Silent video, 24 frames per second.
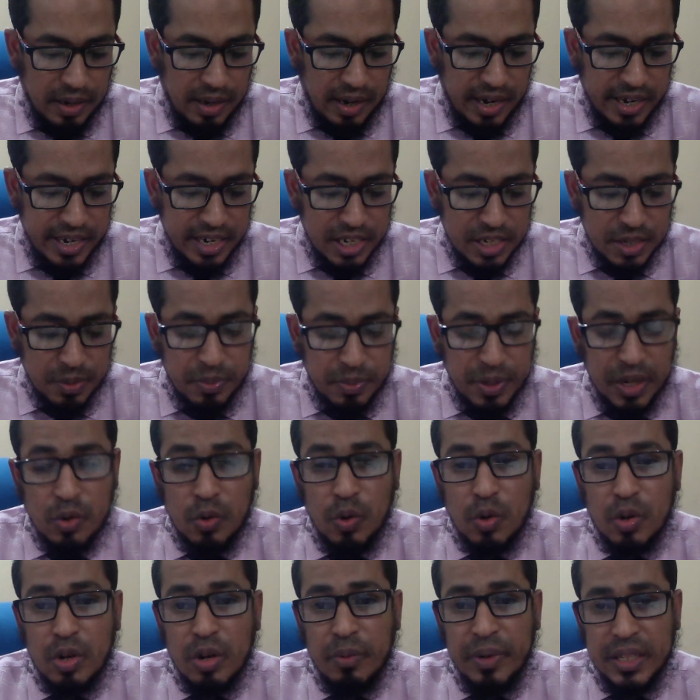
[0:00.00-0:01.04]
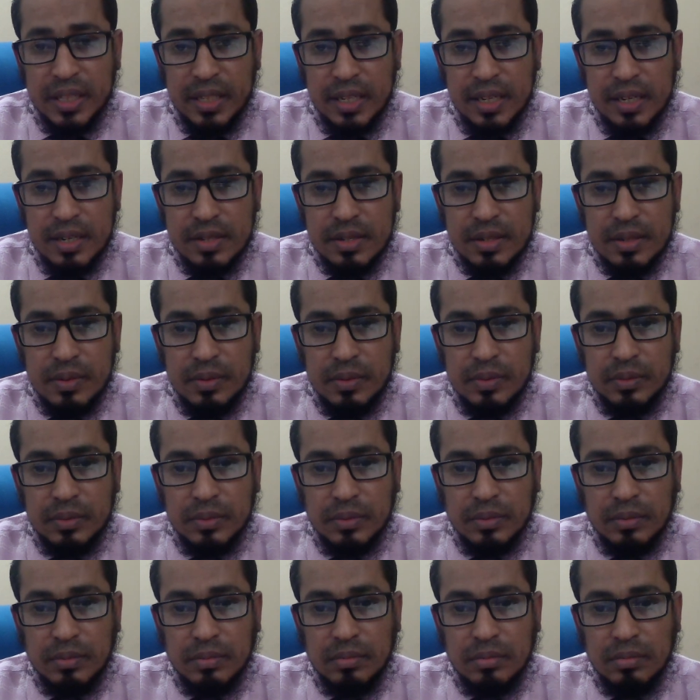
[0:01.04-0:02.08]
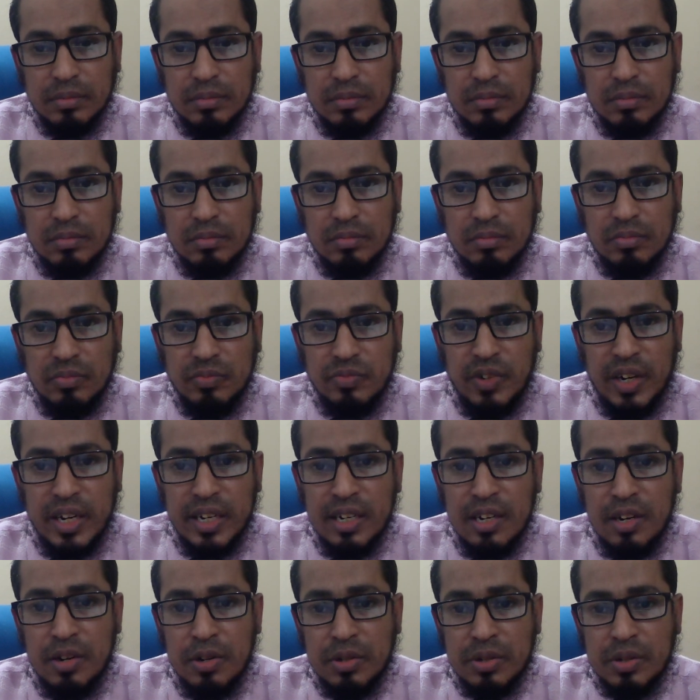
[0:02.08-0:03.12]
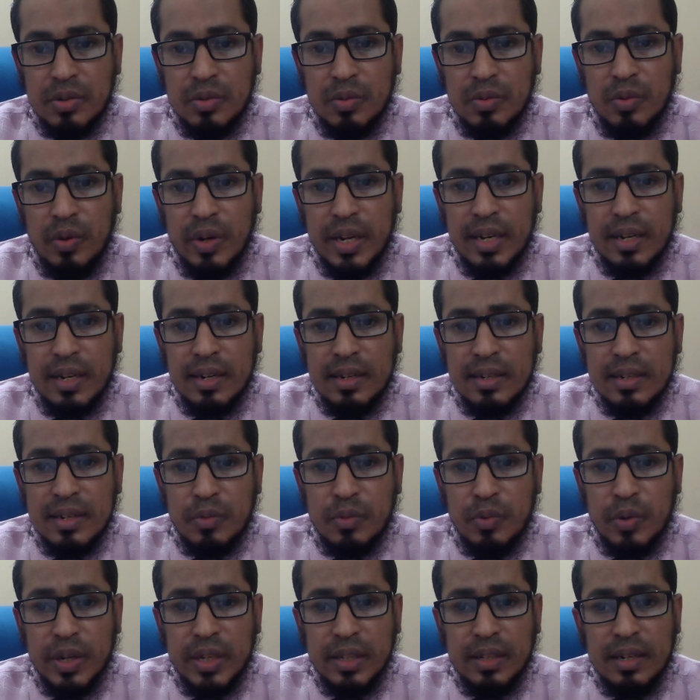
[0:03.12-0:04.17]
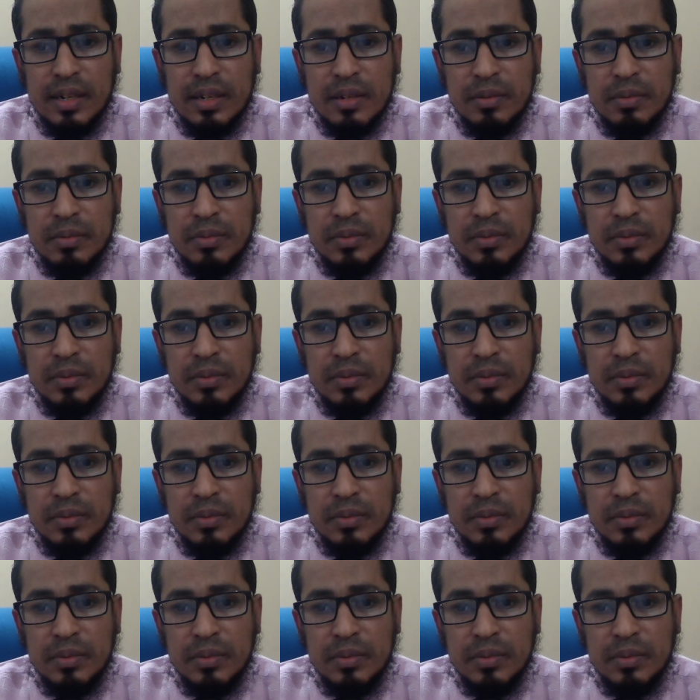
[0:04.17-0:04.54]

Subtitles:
ISB, Code of Ethics. Find out whether